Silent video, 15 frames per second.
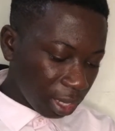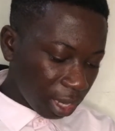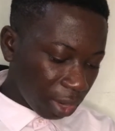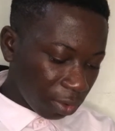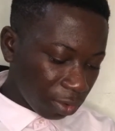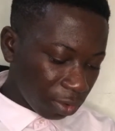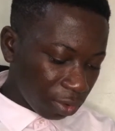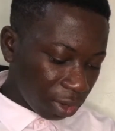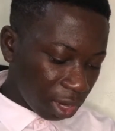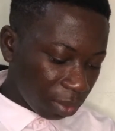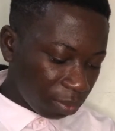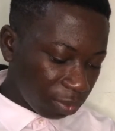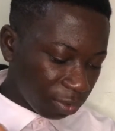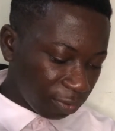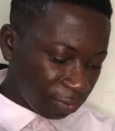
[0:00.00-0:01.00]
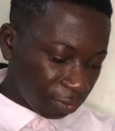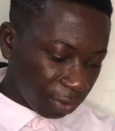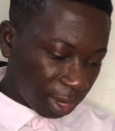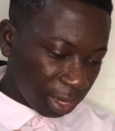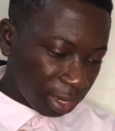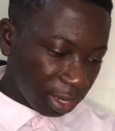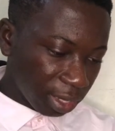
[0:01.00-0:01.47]
a withdrawal proof
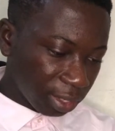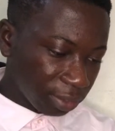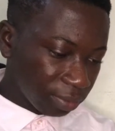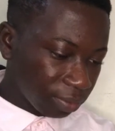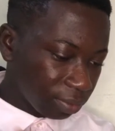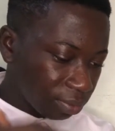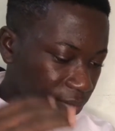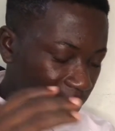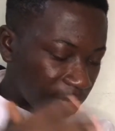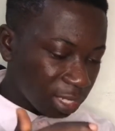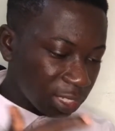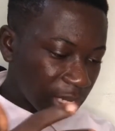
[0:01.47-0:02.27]
right here, but let's